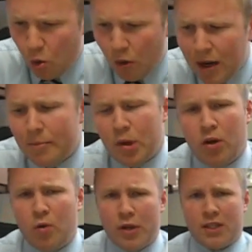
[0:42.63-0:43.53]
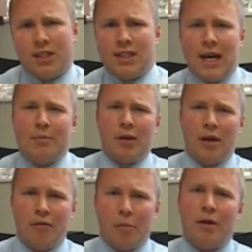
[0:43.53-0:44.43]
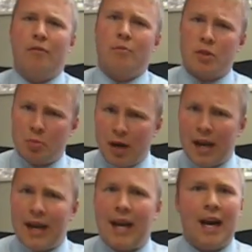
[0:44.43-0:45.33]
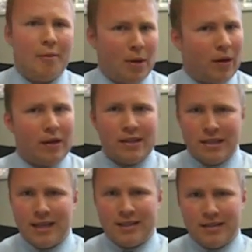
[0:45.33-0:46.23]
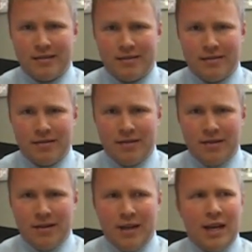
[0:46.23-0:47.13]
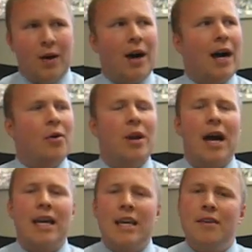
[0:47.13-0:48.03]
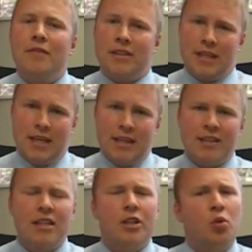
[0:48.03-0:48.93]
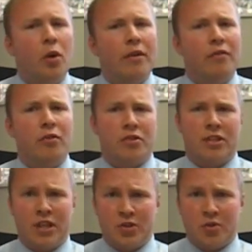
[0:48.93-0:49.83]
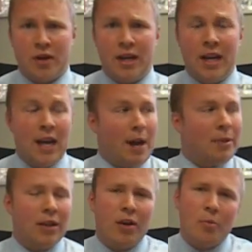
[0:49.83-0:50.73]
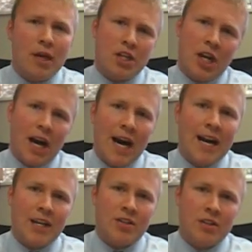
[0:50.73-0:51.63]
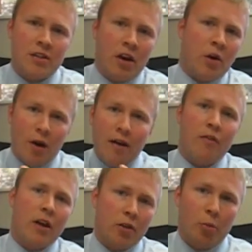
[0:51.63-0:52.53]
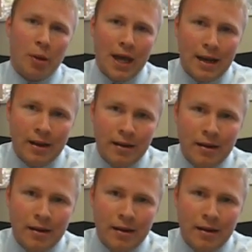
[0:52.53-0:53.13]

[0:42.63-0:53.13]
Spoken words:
Ron Paul wants to stop the government from spying on American citizens. Now, how naive is he? This is the 21st century. I mean, there could be a jihadist under every other bed.